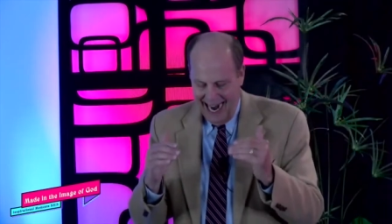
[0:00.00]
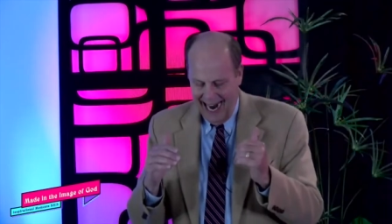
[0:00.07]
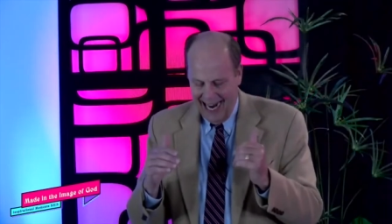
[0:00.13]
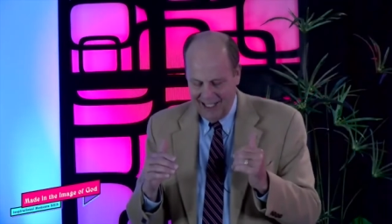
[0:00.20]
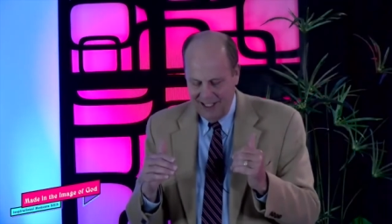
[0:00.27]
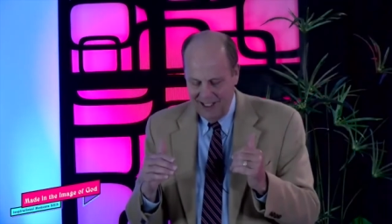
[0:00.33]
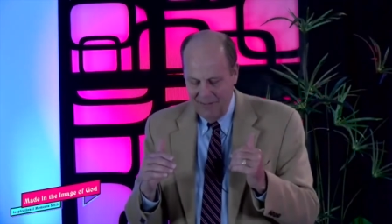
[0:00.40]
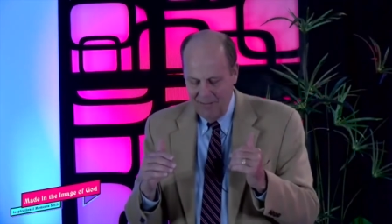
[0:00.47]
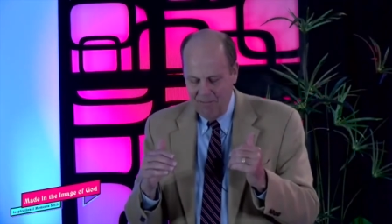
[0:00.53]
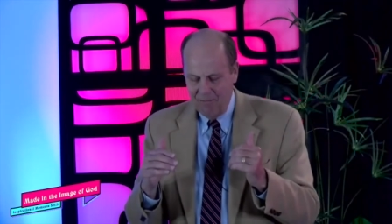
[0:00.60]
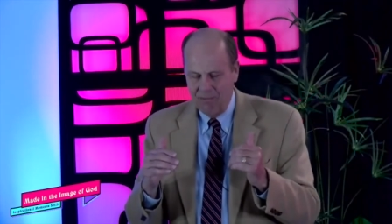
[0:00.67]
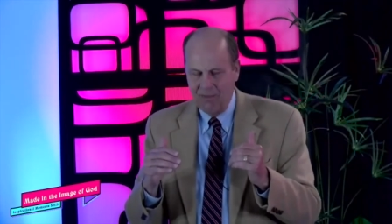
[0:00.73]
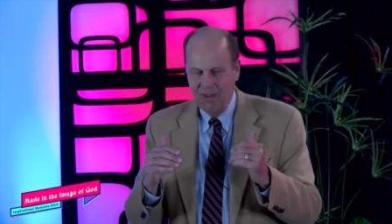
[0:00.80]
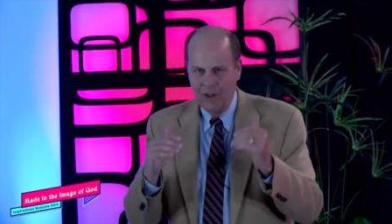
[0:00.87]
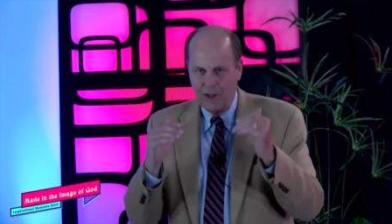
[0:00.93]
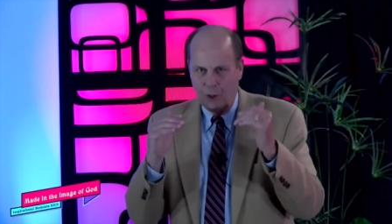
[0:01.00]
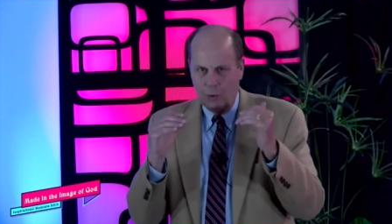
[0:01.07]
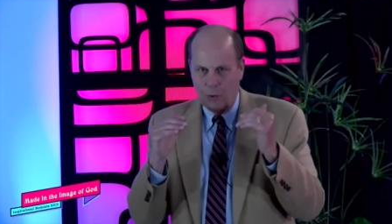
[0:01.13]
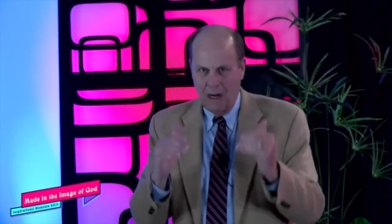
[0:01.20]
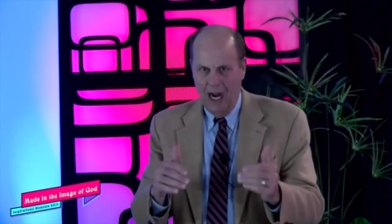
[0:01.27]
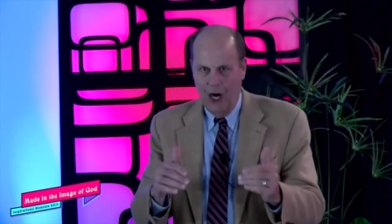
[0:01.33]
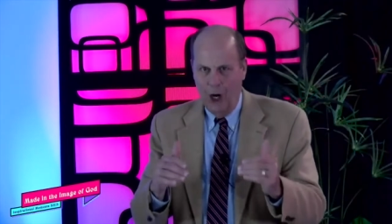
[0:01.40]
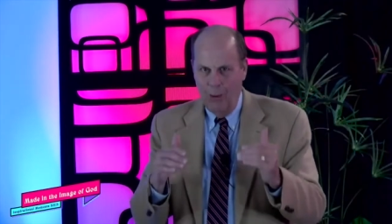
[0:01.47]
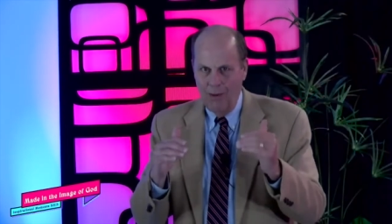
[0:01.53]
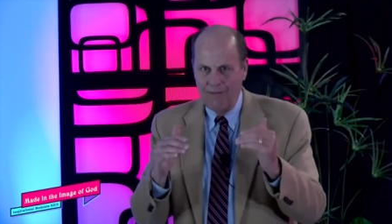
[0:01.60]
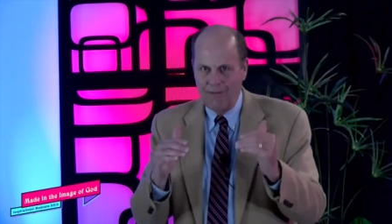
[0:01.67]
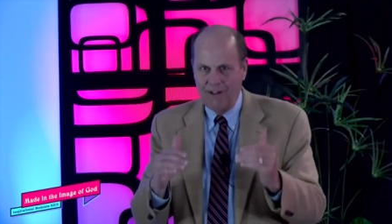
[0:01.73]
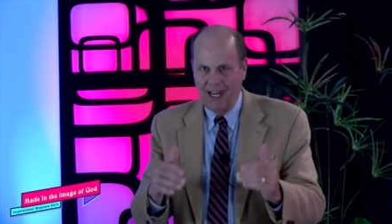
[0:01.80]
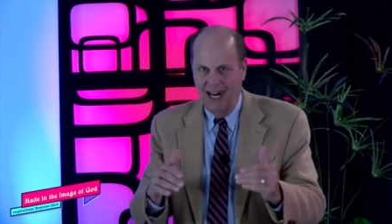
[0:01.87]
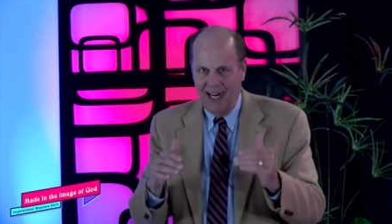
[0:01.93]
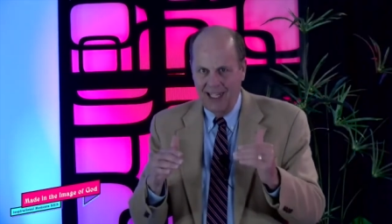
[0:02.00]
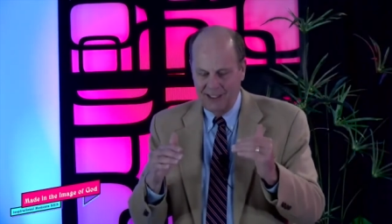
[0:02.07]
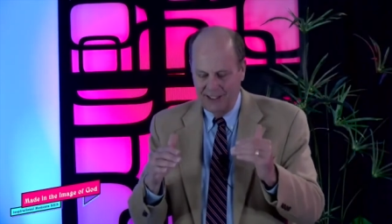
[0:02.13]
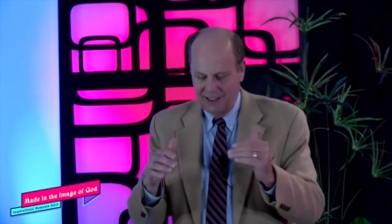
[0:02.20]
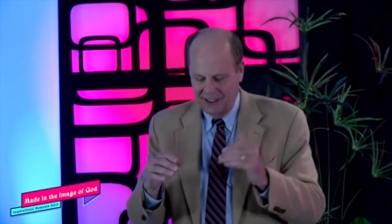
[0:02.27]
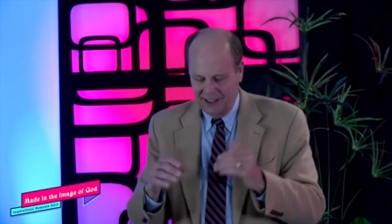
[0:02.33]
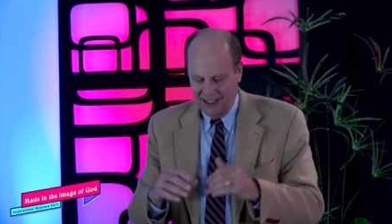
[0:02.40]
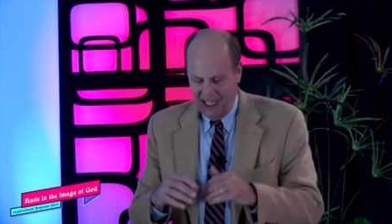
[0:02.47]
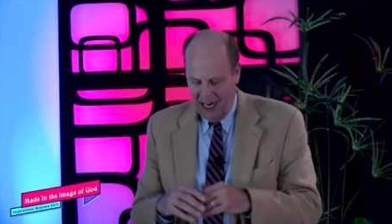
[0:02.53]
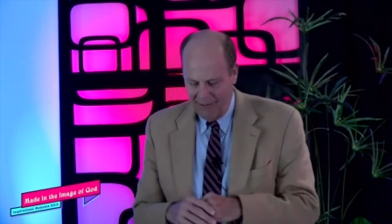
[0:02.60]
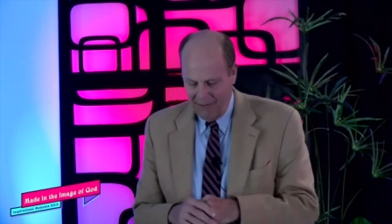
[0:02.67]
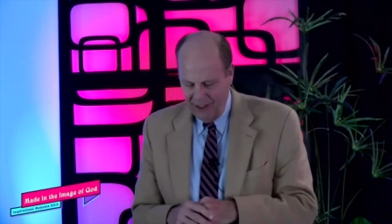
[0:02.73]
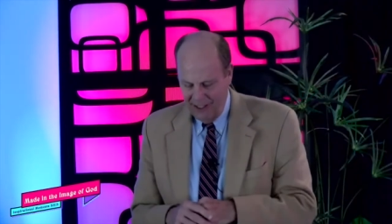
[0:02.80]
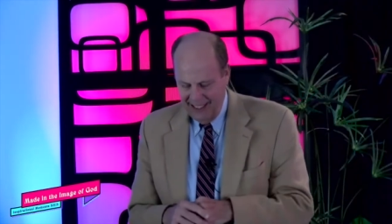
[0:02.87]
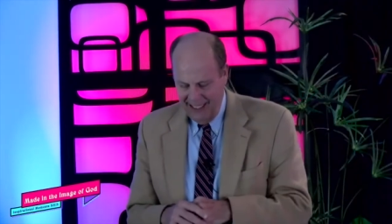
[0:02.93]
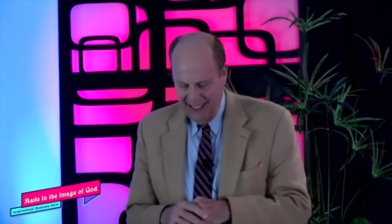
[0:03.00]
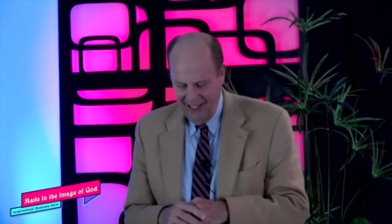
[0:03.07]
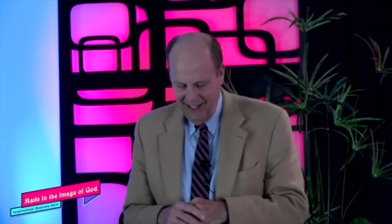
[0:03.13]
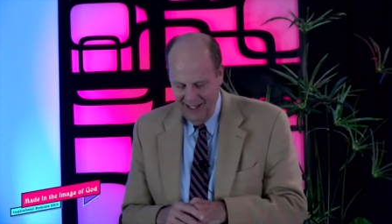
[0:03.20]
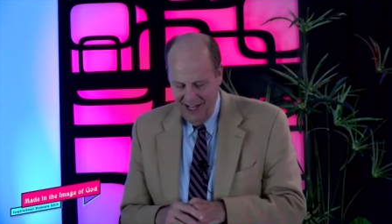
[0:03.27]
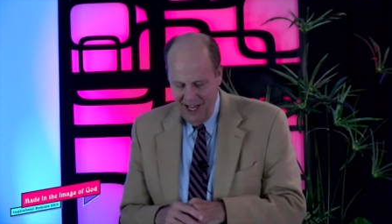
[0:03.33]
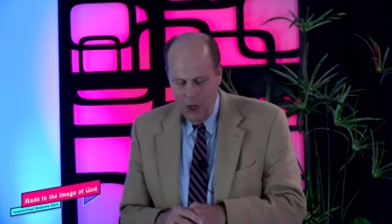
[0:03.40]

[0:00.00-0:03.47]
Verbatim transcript: at the realm of God's sovereignty.